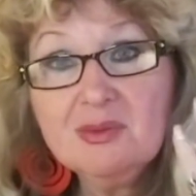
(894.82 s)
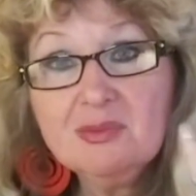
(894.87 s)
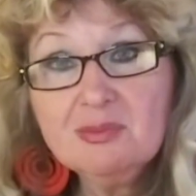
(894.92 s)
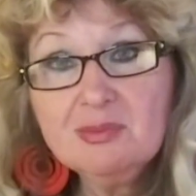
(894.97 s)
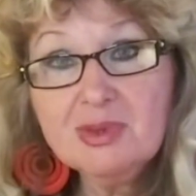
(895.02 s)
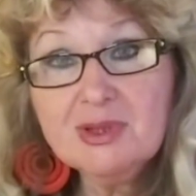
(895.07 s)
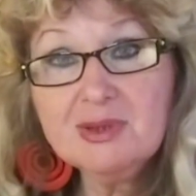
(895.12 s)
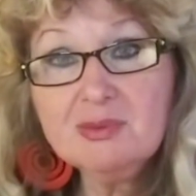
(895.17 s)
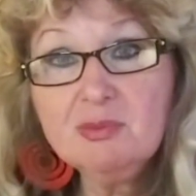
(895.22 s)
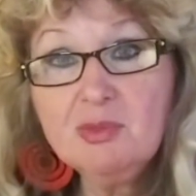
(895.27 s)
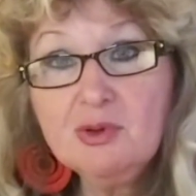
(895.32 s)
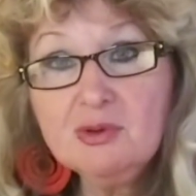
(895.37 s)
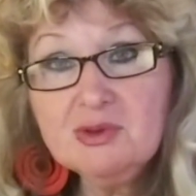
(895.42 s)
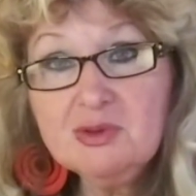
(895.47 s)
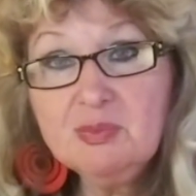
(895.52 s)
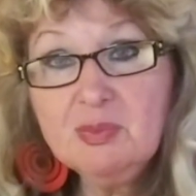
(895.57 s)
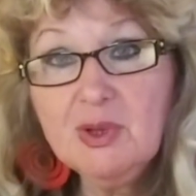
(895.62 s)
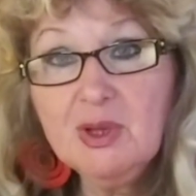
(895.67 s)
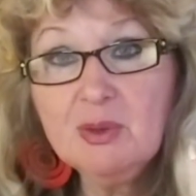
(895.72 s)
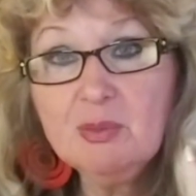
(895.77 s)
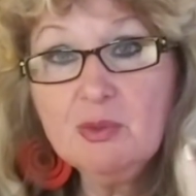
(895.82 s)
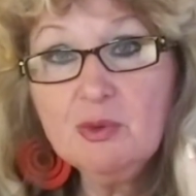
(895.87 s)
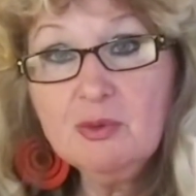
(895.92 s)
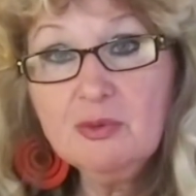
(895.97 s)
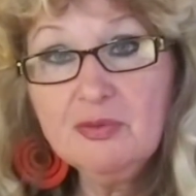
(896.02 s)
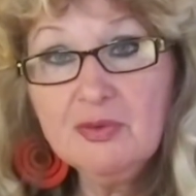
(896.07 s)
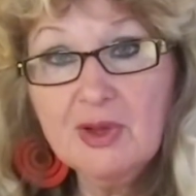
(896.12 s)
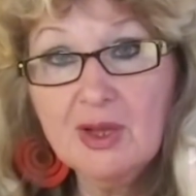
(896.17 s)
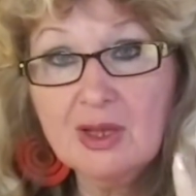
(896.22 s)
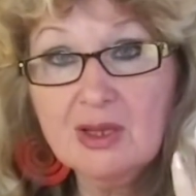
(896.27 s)
But most people
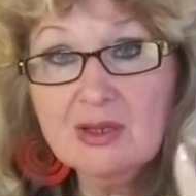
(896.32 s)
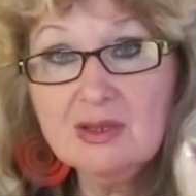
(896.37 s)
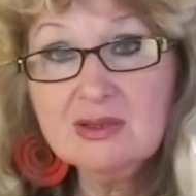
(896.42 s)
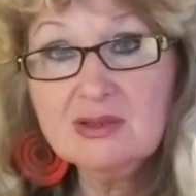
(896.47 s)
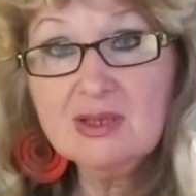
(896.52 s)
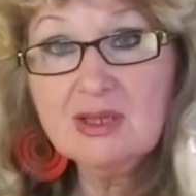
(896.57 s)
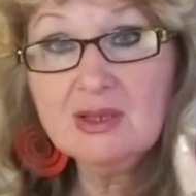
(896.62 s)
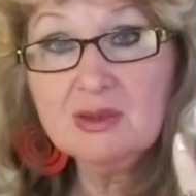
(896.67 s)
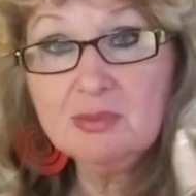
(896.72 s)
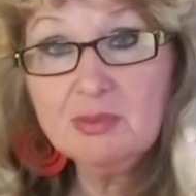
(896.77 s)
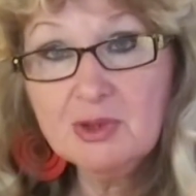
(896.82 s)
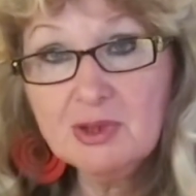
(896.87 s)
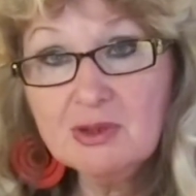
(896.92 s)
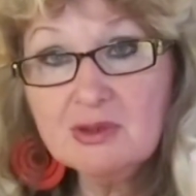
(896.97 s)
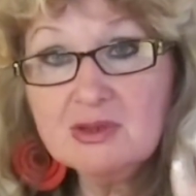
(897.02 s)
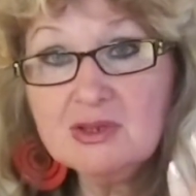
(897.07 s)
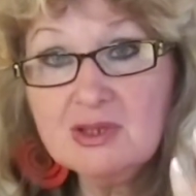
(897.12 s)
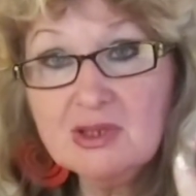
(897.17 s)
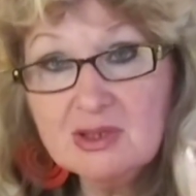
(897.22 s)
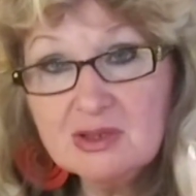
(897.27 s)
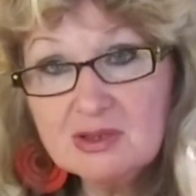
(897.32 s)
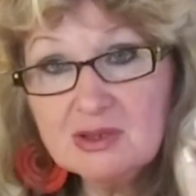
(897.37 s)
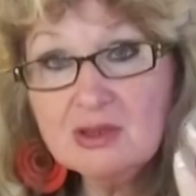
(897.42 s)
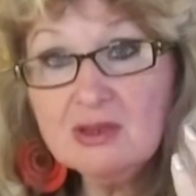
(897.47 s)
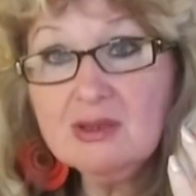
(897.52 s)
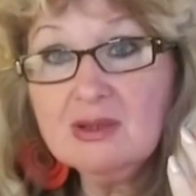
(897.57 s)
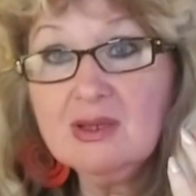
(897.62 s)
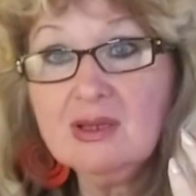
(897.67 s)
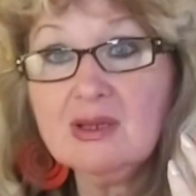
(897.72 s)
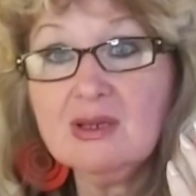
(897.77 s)
think that because he's
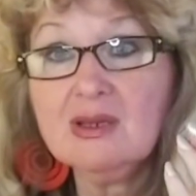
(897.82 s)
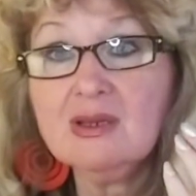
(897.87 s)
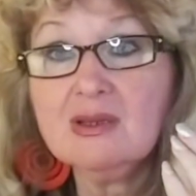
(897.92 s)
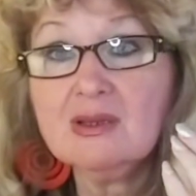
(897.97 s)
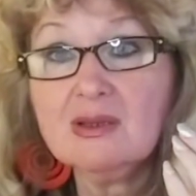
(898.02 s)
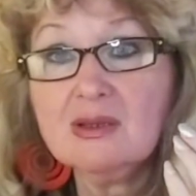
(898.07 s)
talking